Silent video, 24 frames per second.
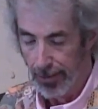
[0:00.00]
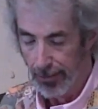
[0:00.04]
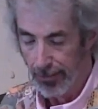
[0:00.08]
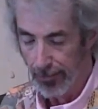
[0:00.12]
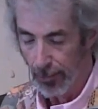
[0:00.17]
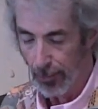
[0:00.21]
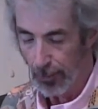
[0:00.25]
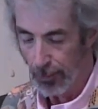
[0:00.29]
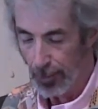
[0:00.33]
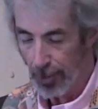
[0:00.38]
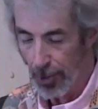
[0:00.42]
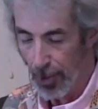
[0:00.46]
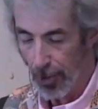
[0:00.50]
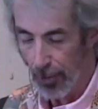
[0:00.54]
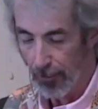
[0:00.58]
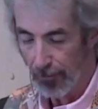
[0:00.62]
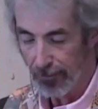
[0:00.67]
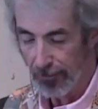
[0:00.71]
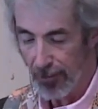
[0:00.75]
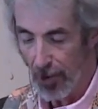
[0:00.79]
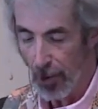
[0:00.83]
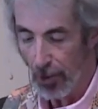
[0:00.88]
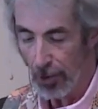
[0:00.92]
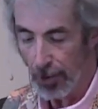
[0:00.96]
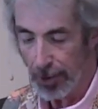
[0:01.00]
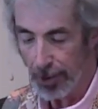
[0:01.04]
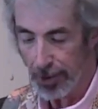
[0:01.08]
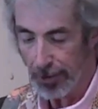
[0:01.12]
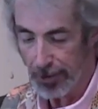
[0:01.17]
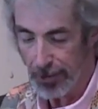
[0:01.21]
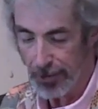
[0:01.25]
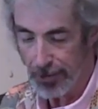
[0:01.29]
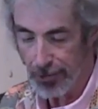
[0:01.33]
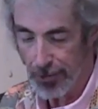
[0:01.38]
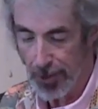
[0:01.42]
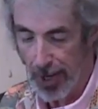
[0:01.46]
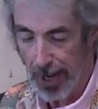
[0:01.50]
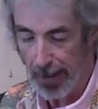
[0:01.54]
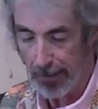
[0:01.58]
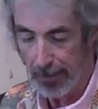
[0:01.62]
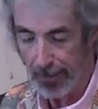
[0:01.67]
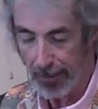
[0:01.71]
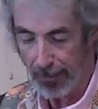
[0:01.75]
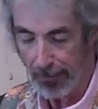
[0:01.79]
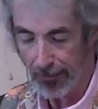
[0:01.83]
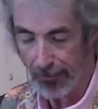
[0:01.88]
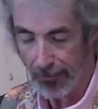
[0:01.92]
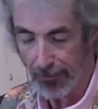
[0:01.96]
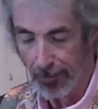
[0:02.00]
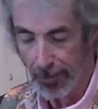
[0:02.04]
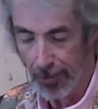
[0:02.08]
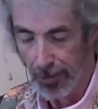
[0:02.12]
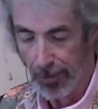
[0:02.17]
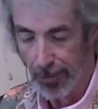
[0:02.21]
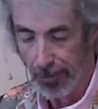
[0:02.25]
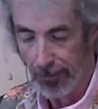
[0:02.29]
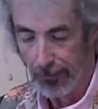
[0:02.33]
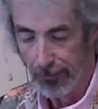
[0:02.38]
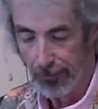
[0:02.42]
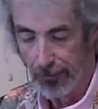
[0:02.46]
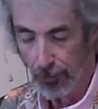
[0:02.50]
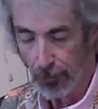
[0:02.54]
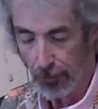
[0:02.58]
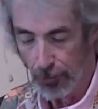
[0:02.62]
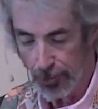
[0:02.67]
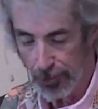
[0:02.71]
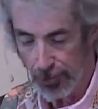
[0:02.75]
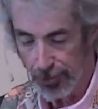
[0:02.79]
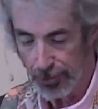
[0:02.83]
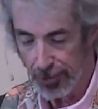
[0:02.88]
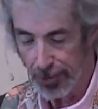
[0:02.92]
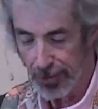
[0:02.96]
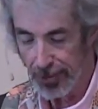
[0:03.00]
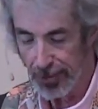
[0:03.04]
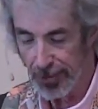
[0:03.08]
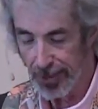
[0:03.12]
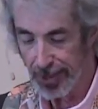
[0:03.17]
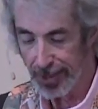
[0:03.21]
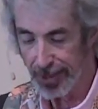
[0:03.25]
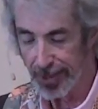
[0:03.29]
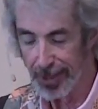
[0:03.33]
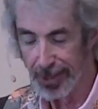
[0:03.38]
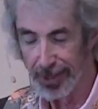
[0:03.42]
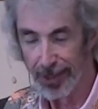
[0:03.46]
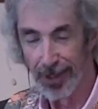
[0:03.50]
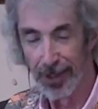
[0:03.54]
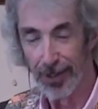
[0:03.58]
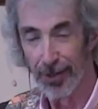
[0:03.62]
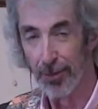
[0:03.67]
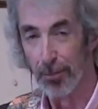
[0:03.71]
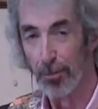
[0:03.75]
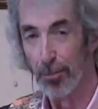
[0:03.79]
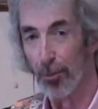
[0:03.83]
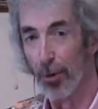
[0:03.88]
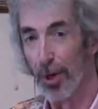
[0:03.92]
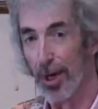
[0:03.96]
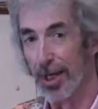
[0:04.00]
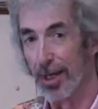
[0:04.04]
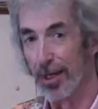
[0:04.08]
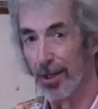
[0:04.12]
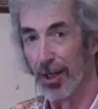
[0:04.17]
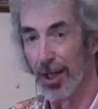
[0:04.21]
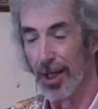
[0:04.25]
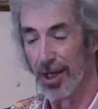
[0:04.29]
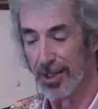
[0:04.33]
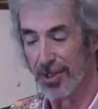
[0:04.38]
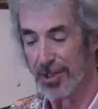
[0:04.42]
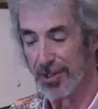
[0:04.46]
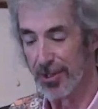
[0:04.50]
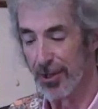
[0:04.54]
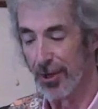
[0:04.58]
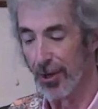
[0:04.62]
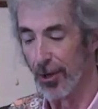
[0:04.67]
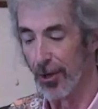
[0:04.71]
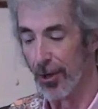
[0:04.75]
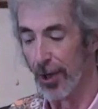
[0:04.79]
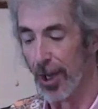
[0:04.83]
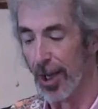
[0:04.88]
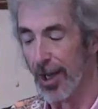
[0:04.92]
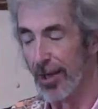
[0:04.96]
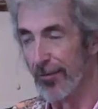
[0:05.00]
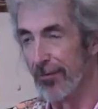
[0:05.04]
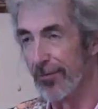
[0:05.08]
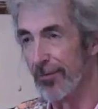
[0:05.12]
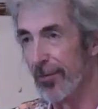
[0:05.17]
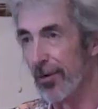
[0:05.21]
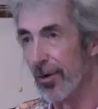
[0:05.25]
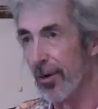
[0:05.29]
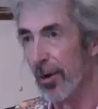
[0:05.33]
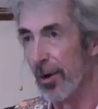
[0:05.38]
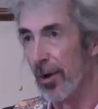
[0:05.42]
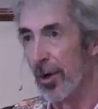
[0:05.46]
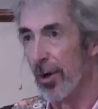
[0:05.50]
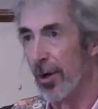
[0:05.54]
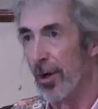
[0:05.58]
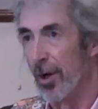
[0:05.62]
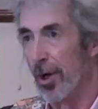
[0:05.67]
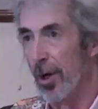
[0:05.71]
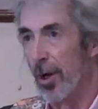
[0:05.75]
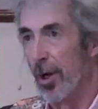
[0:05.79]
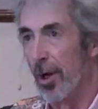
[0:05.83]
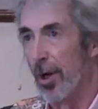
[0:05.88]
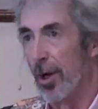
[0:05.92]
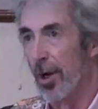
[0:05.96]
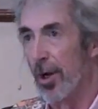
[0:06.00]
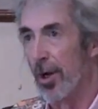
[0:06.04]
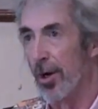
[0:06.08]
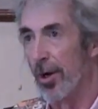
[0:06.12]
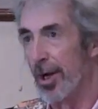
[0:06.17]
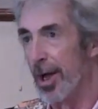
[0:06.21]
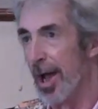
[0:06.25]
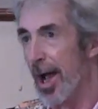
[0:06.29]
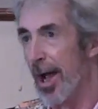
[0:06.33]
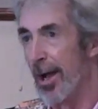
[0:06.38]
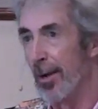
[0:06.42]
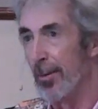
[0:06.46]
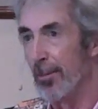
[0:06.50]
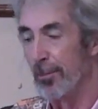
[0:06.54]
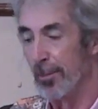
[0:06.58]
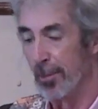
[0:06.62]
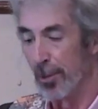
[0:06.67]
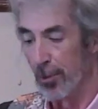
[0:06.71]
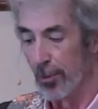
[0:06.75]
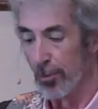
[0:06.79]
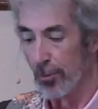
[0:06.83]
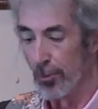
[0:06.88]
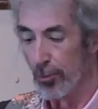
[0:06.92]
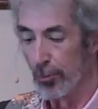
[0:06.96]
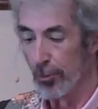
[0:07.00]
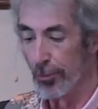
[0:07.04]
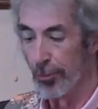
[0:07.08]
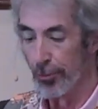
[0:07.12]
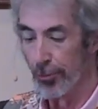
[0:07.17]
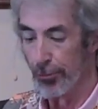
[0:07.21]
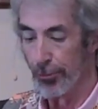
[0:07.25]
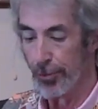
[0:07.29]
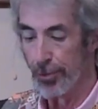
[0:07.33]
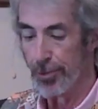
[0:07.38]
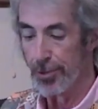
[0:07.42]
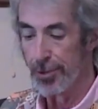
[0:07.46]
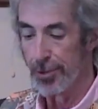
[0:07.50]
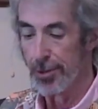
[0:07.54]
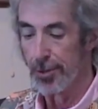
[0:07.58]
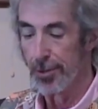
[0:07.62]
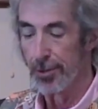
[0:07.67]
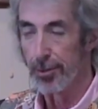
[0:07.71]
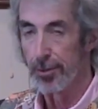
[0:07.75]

Don't we all fall into the trap of foolishly thinking that the bright lights in our life are not mere mortals?